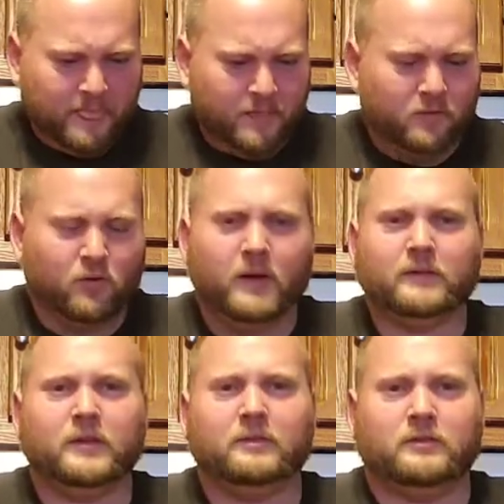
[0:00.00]
the
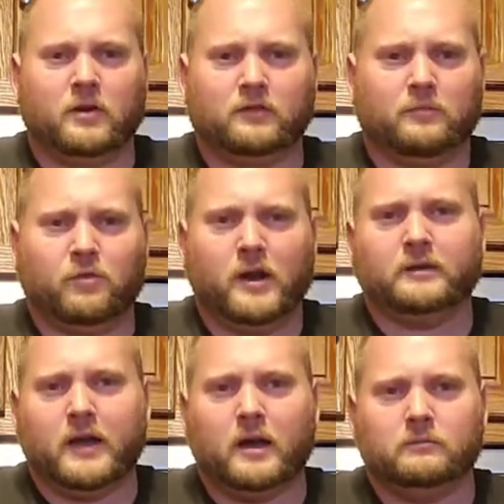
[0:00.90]
creatine starts to break
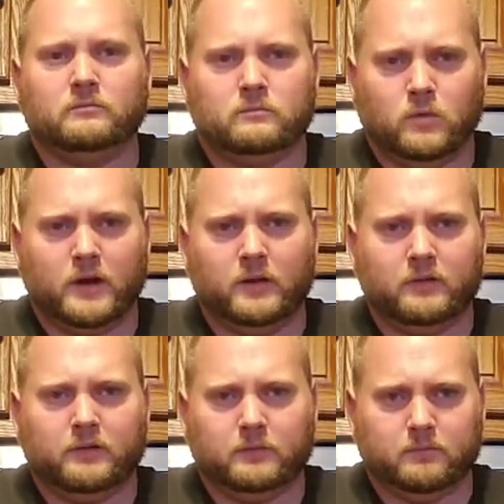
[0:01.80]
down when
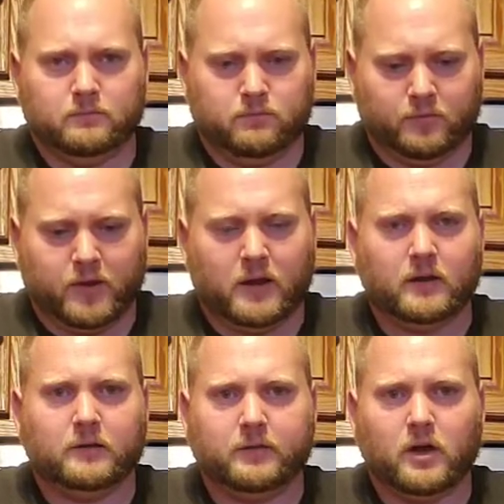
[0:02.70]
it's presented
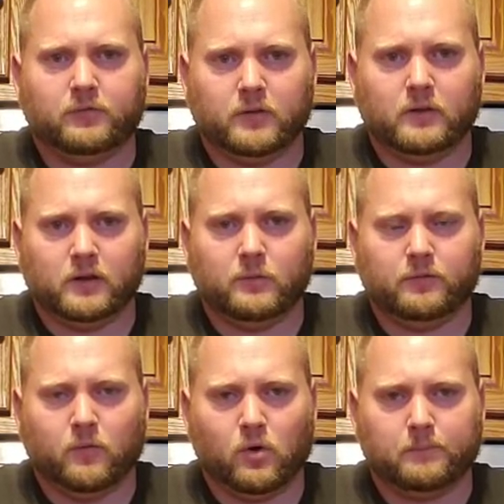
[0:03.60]
itself in liquid
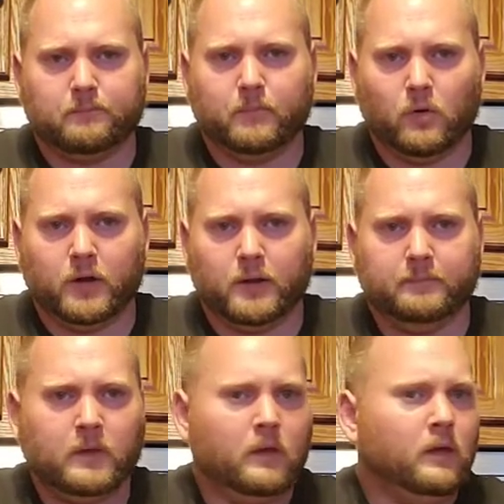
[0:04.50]
form. Okay?
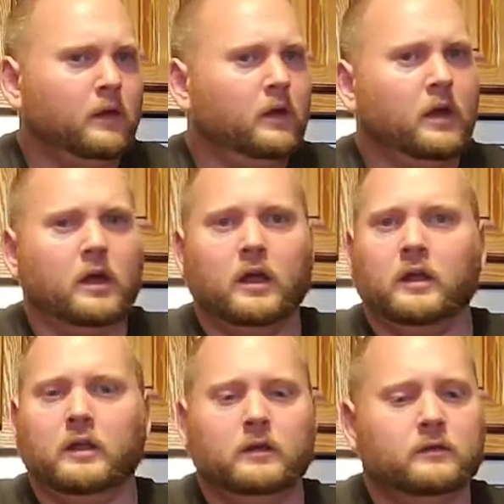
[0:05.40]

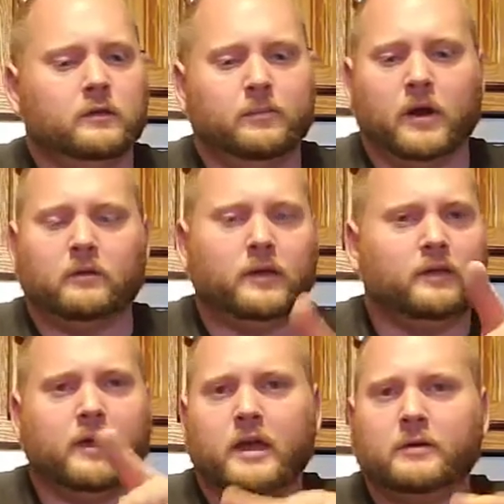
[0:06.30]
And apparently
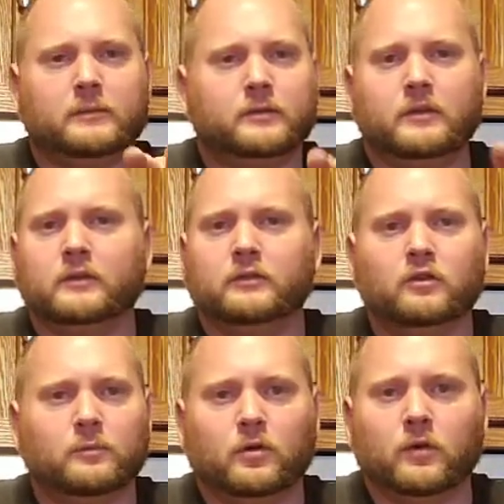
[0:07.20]
they came up with this
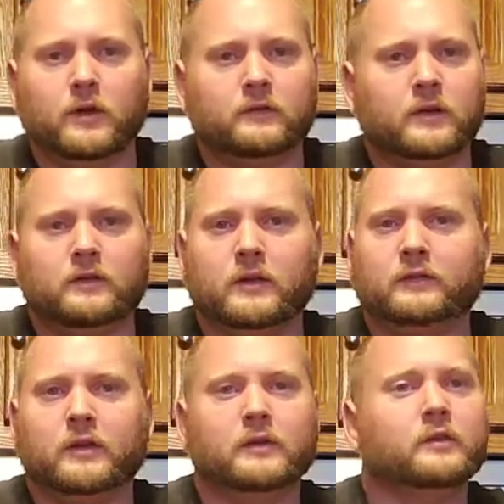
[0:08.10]
super creatine that
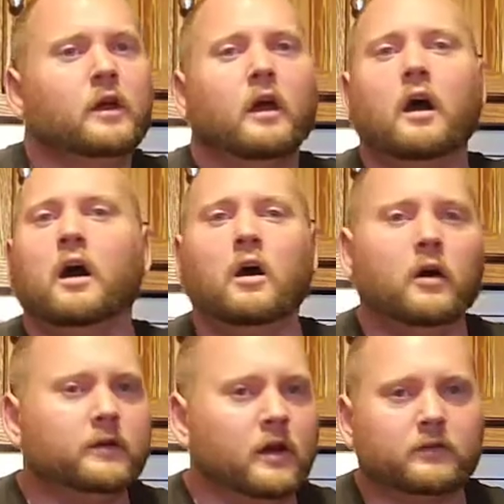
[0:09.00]
says, oh,
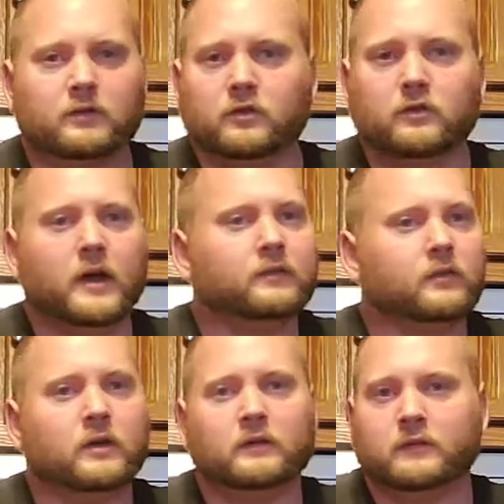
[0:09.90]
it doesn't do that, so
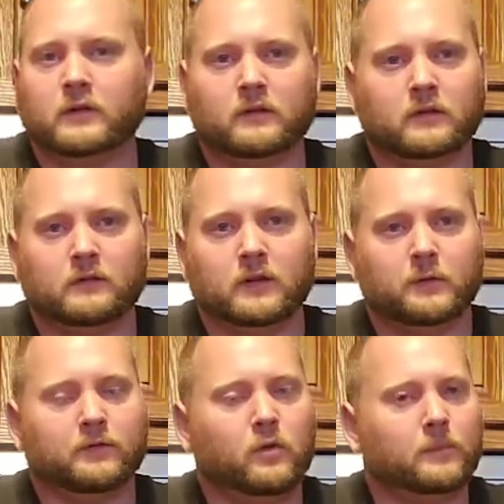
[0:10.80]
it can send this
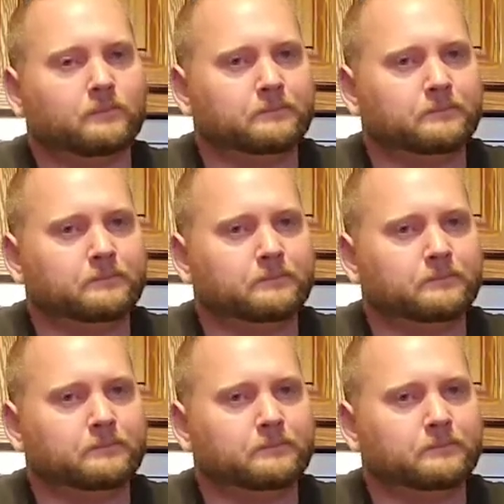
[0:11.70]
liquid form.